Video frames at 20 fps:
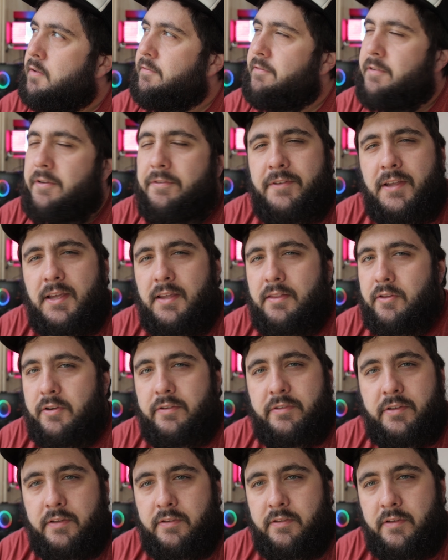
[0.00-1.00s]
15th
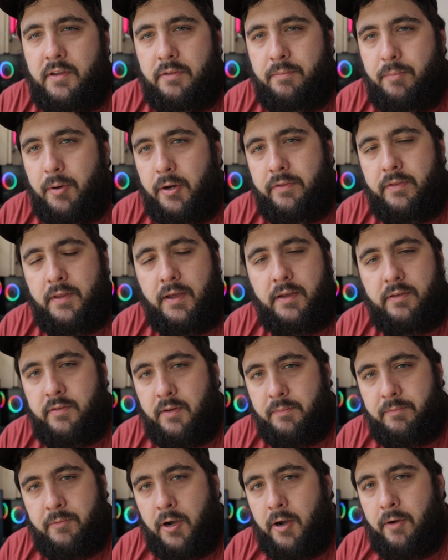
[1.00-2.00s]
or 16th birthday,
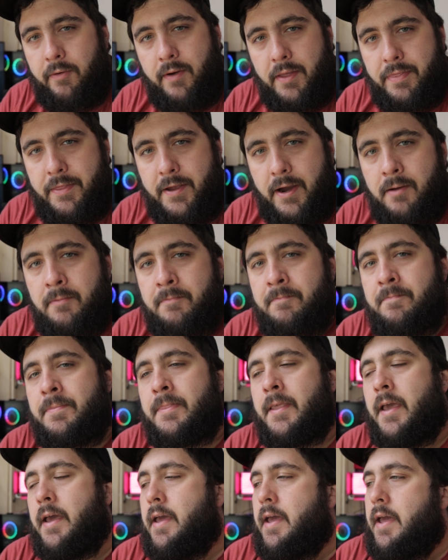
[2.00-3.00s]
somewhere around there.
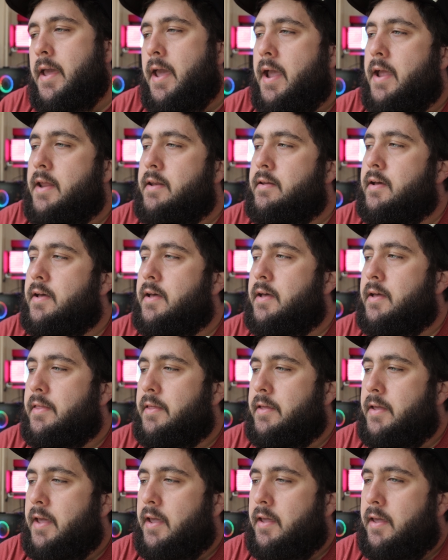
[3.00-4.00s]
And
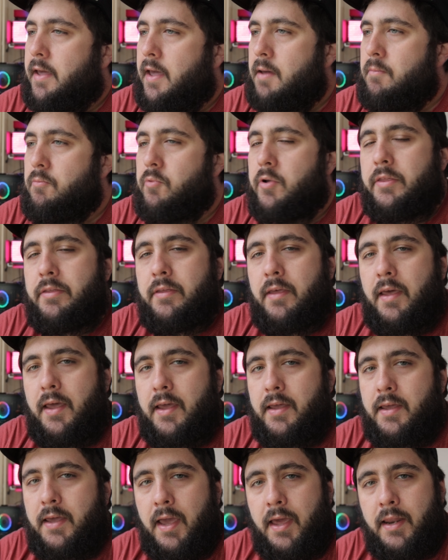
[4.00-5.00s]
it came with
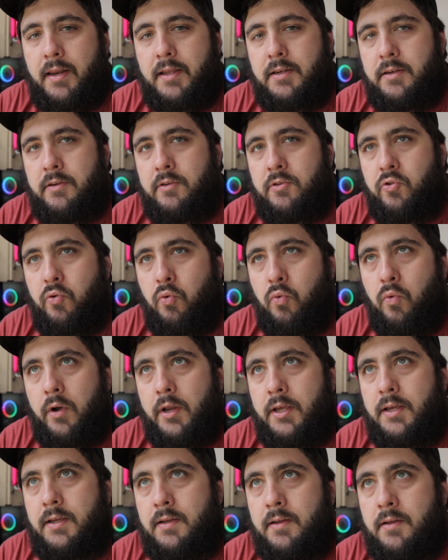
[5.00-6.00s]
a Canon
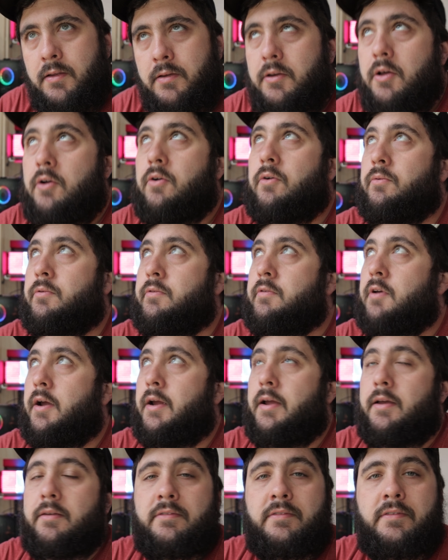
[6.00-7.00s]

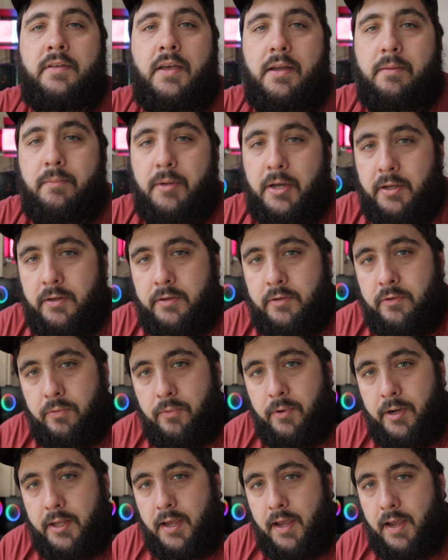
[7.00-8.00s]
a Sigma
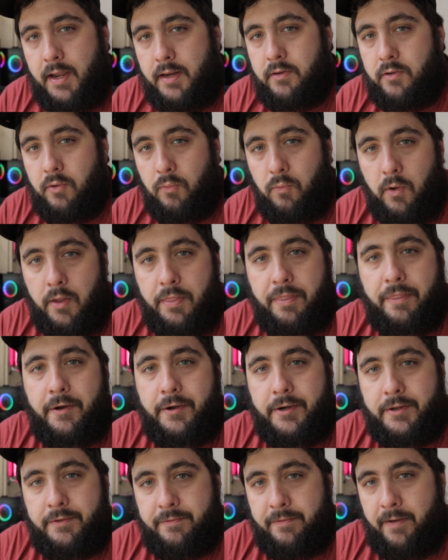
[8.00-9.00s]
28 to
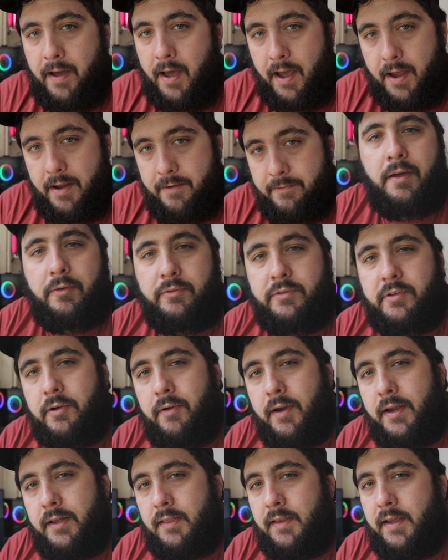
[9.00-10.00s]
135. That was a great